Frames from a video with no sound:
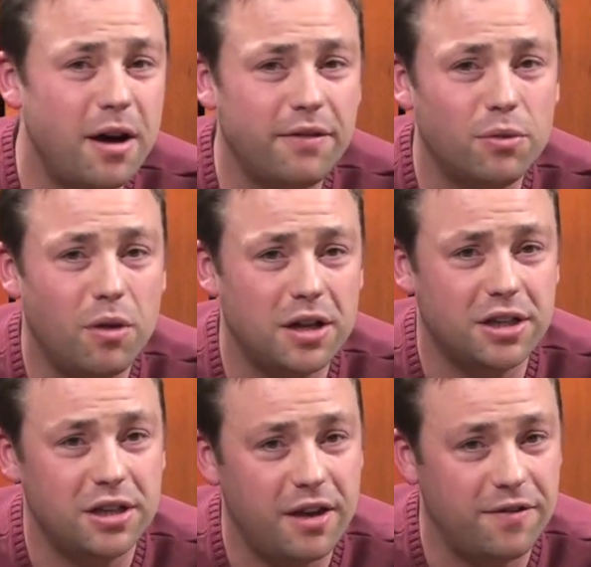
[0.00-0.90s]
off-the-wall
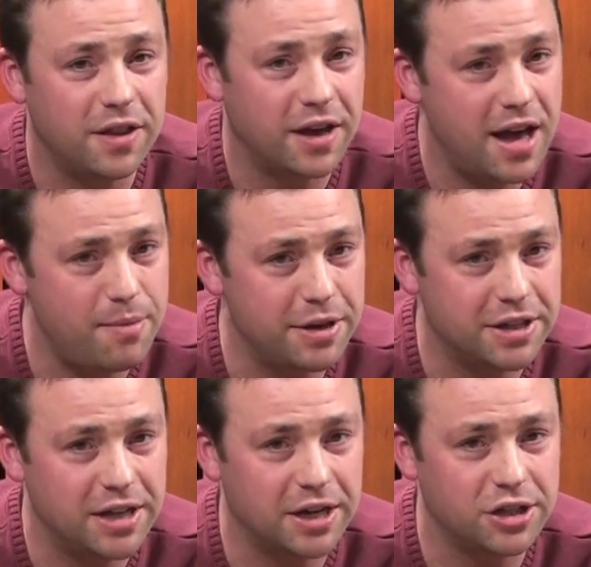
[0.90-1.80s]
stuff in the comments
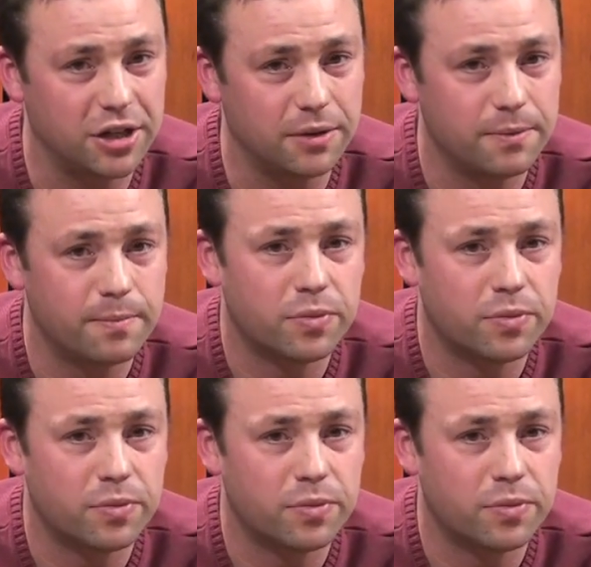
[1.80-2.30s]
section.